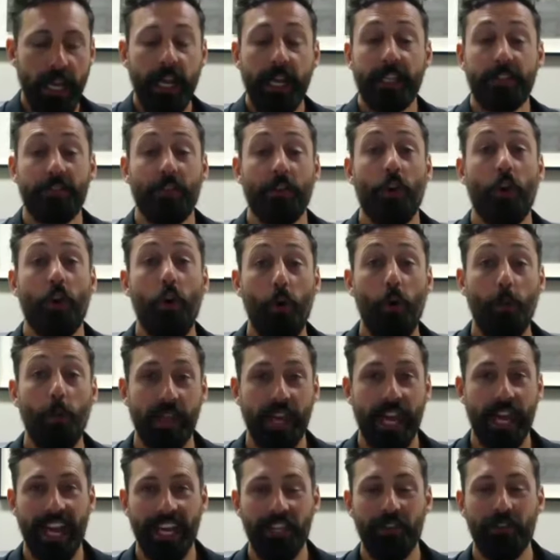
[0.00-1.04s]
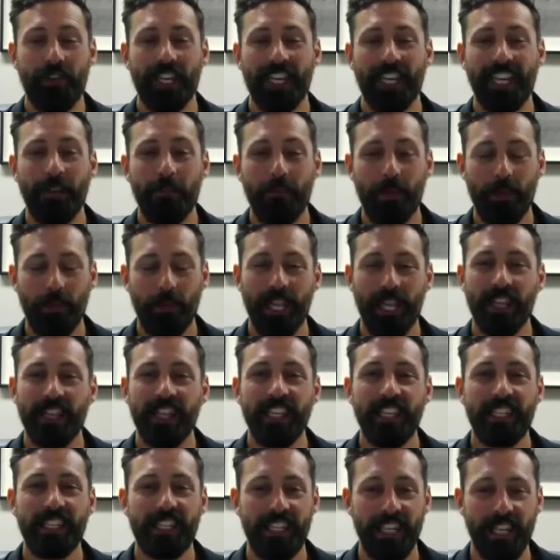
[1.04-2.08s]
So I hope that you can implement
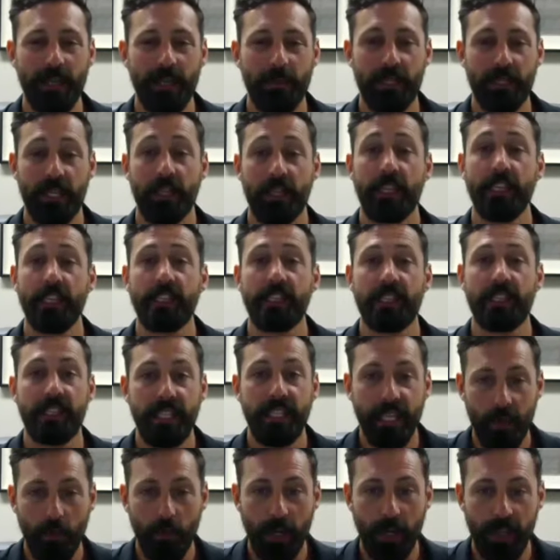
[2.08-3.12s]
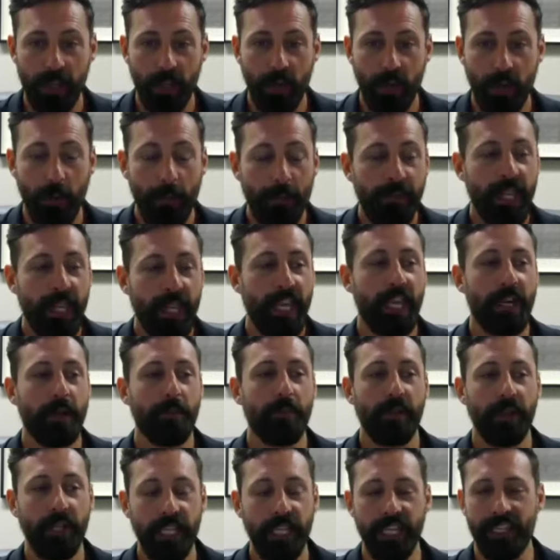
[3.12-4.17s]
these tips, they stick with you, and
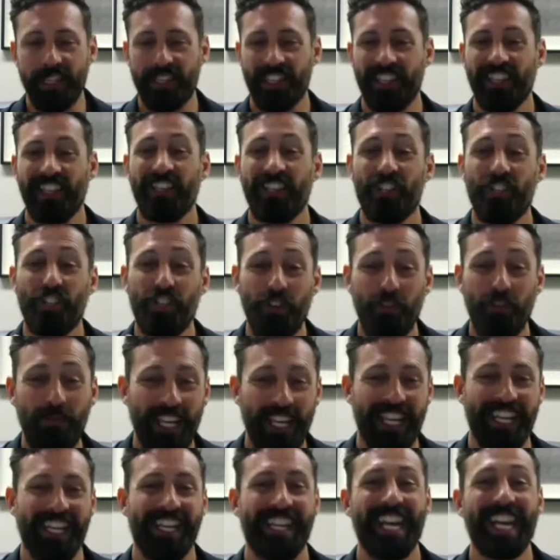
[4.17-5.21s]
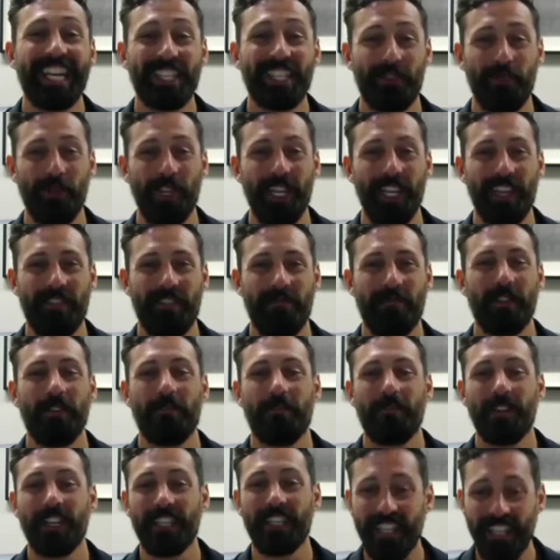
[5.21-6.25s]
please tune in next week for the
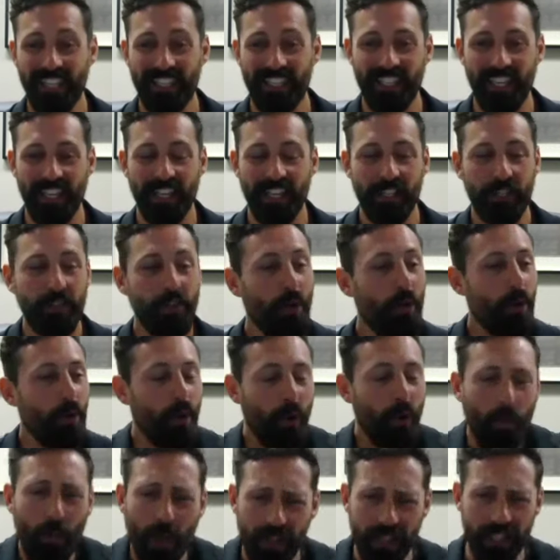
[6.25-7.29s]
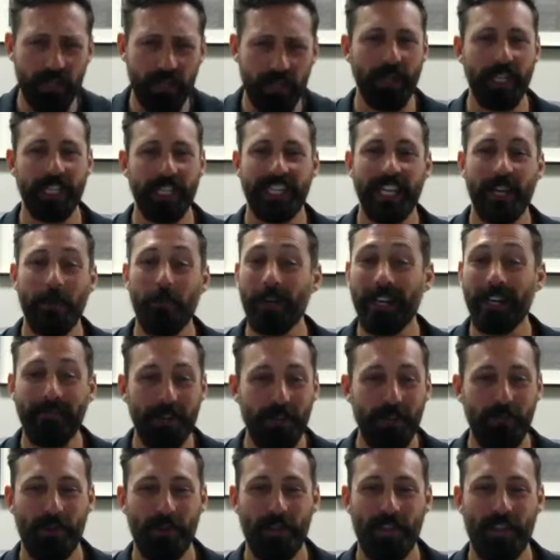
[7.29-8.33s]
Fix at 6 or Wellness Wednesday, whatever
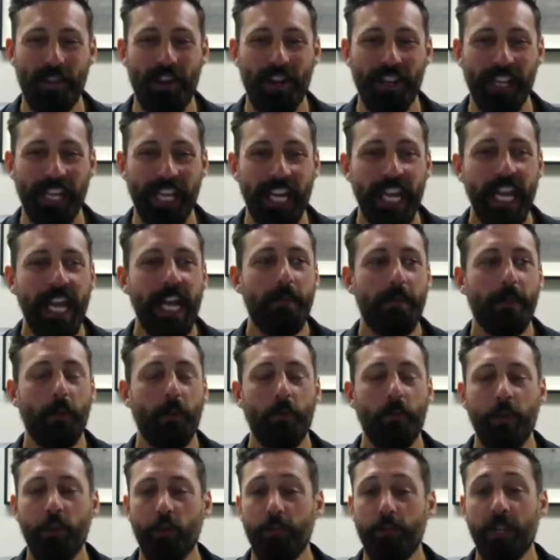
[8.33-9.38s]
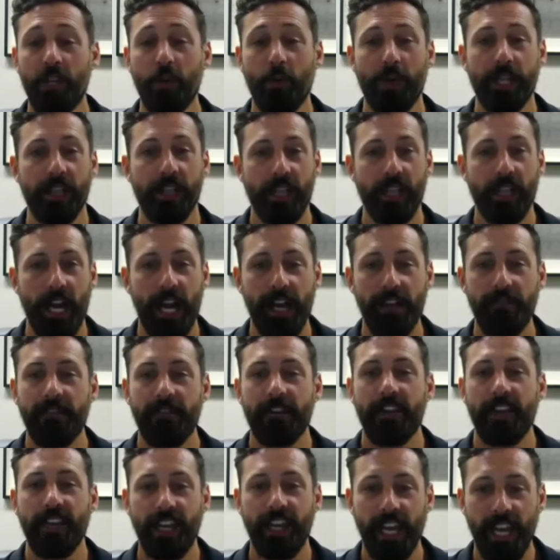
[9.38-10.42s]
you want to call it, but we'll be going live
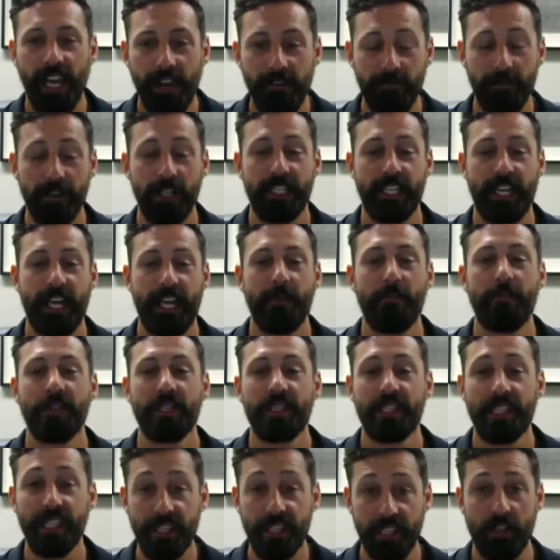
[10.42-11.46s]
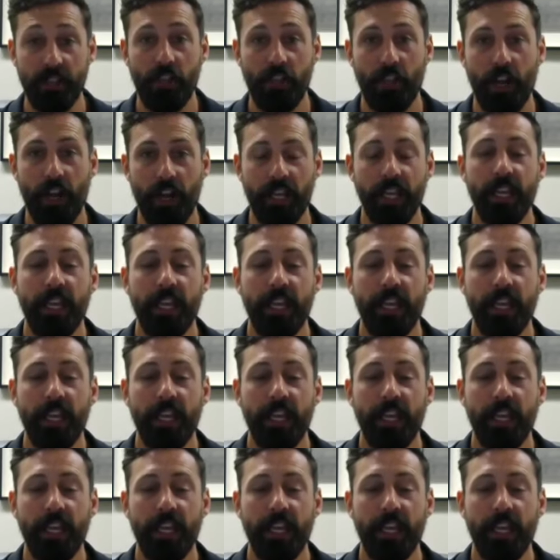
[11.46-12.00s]
every time, 6 o'clock.